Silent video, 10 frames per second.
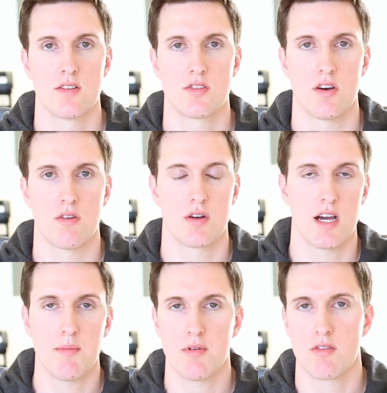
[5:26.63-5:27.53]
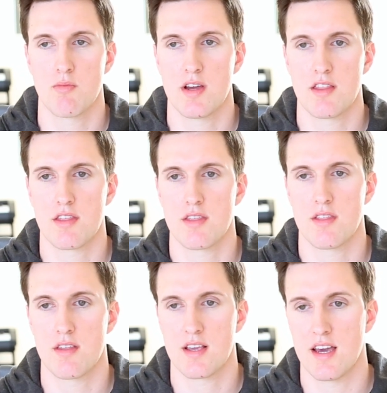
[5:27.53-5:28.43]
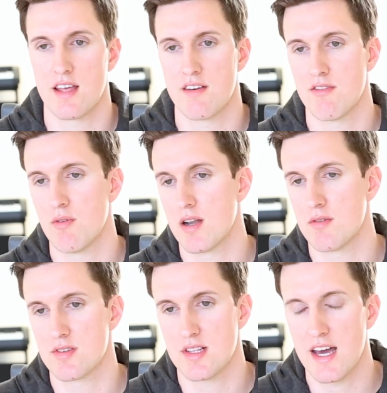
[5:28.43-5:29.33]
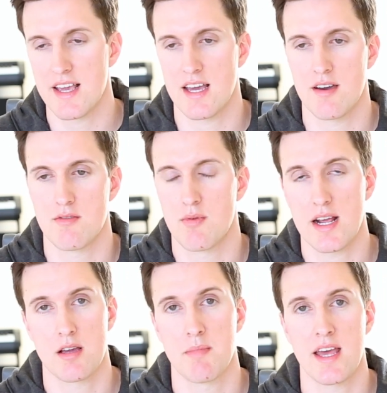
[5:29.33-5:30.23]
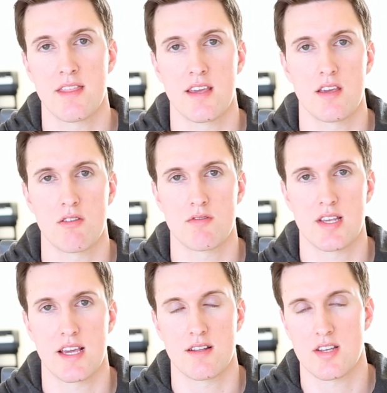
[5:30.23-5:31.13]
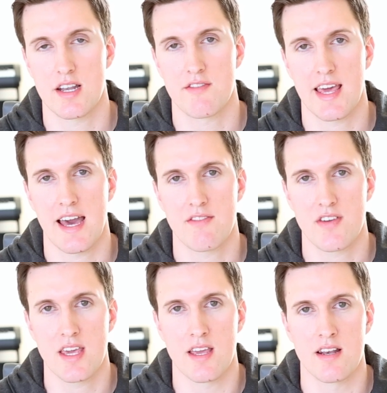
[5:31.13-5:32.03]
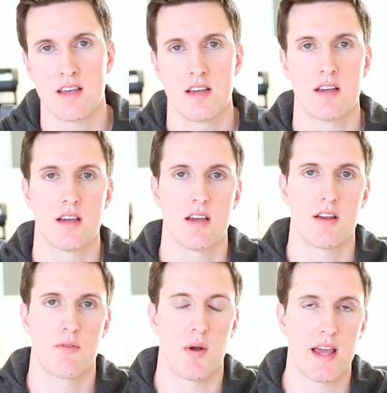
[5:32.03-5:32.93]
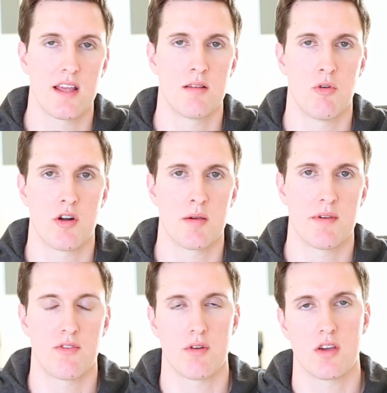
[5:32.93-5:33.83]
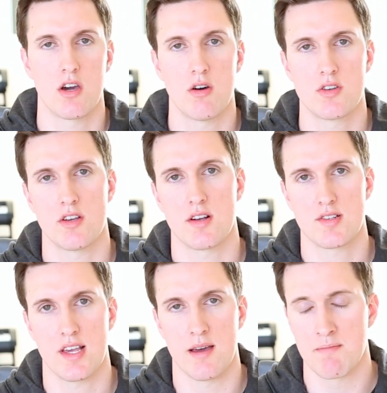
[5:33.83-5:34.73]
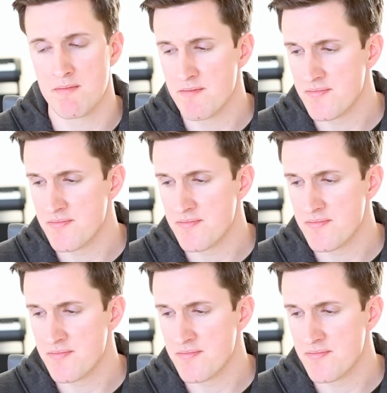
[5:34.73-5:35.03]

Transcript: So coupled with kind of what it was like, I would recommend that you don't take a ton of caffeine right in the morning before you go to your exam.